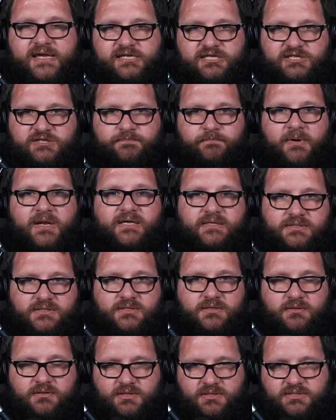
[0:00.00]
split
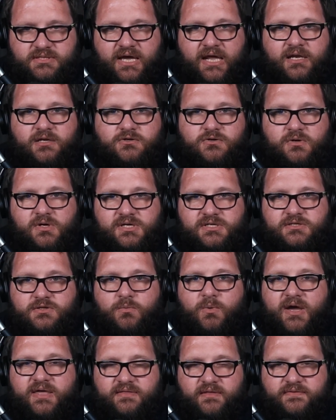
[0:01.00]
the talent trees the
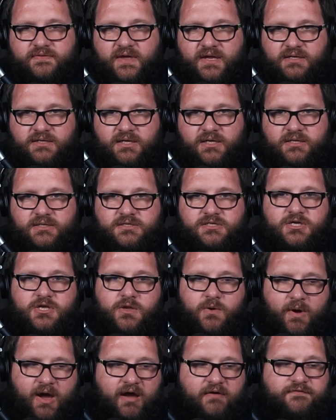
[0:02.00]
way that they did, so
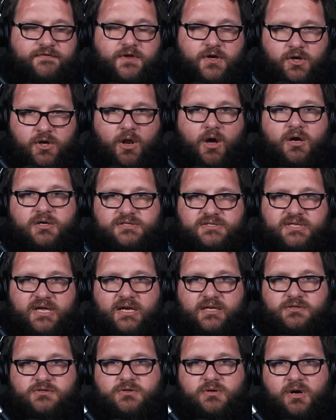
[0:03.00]
you have the class
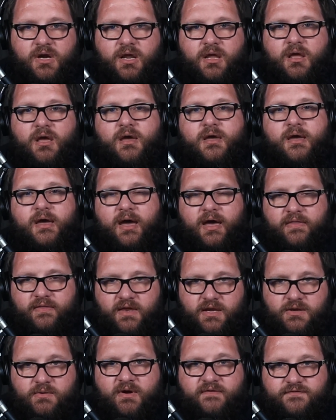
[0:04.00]
talent tree and
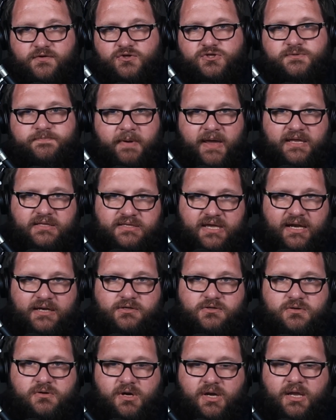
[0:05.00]
then you have your spec
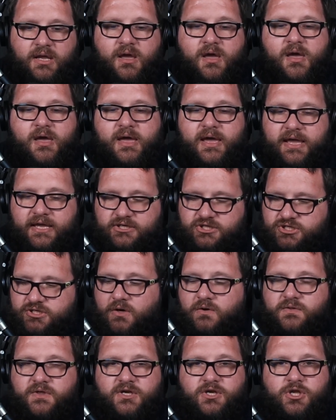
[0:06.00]
talent tree, is
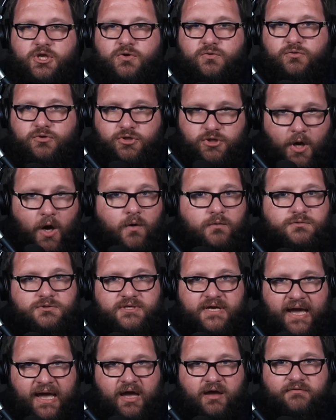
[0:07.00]
so that you don't
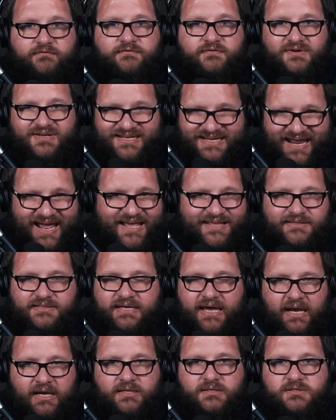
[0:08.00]
have dead
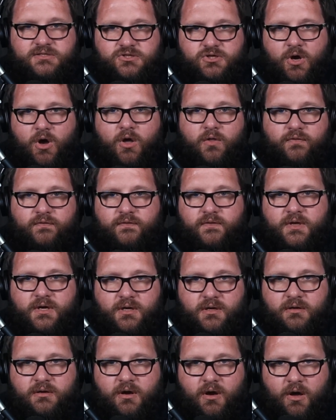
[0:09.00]
talents on
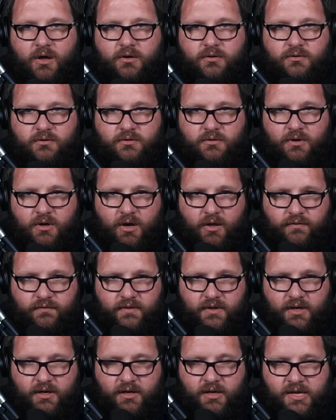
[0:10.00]

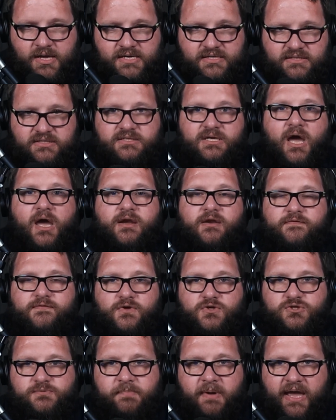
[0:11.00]
the side of
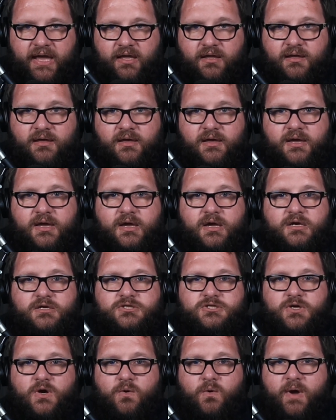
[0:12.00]
your spec.
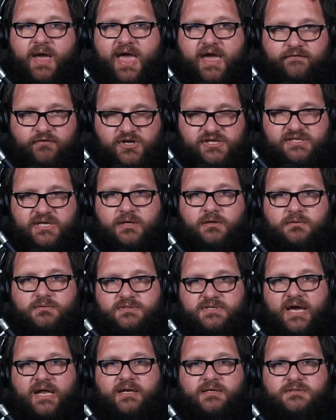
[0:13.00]
So every single
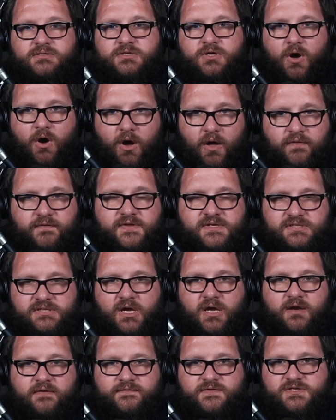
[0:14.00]
talent on the
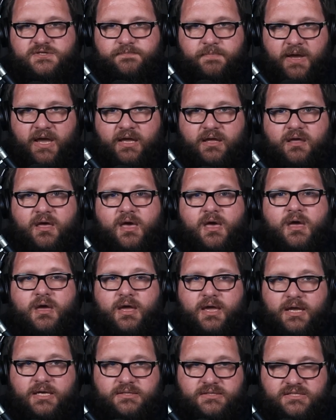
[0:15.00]
side of the spec
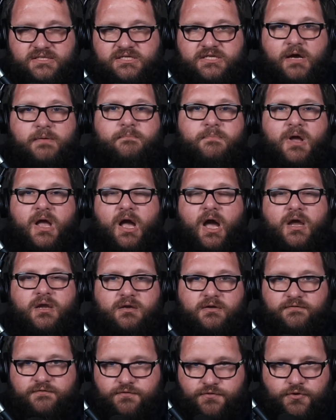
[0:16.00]
is some kind
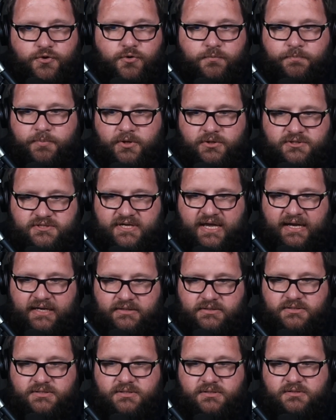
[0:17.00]
of throughput
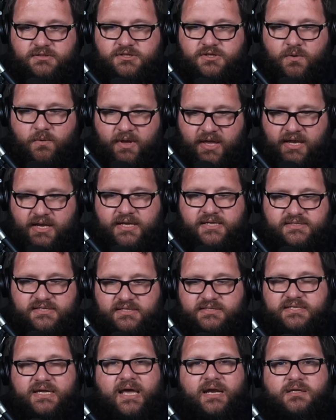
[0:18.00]
talent. So it is a
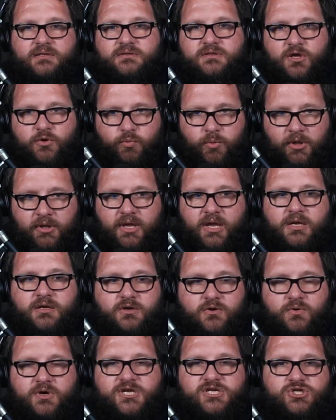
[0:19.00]
talent that will
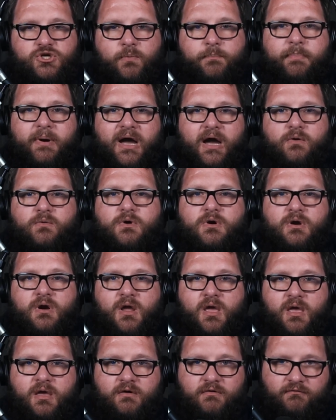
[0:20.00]
increase your power
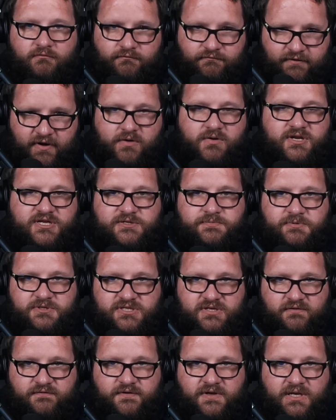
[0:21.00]
very
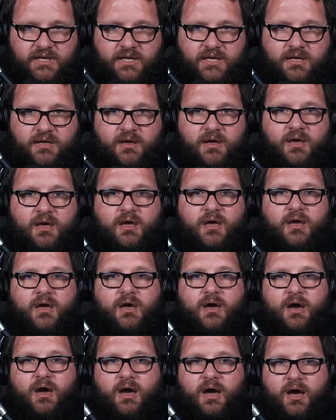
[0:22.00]
specifically.
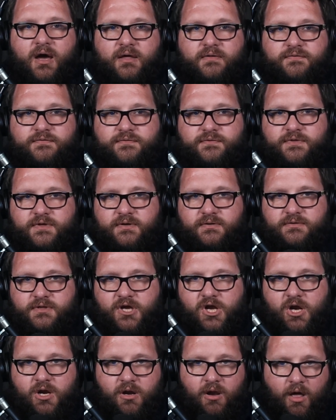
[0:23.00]
The
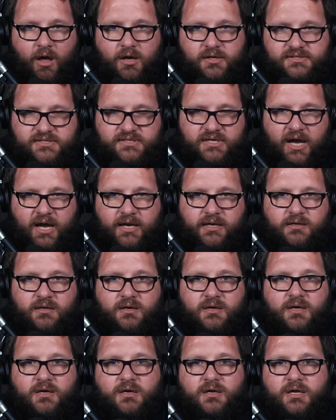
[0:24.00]
class side
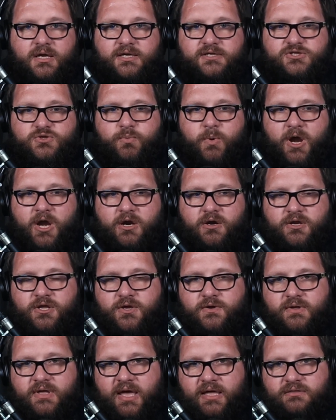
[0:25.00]
is where
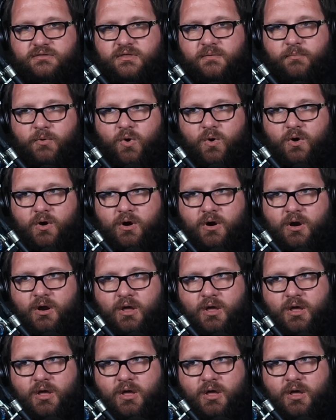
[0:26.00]
you get the more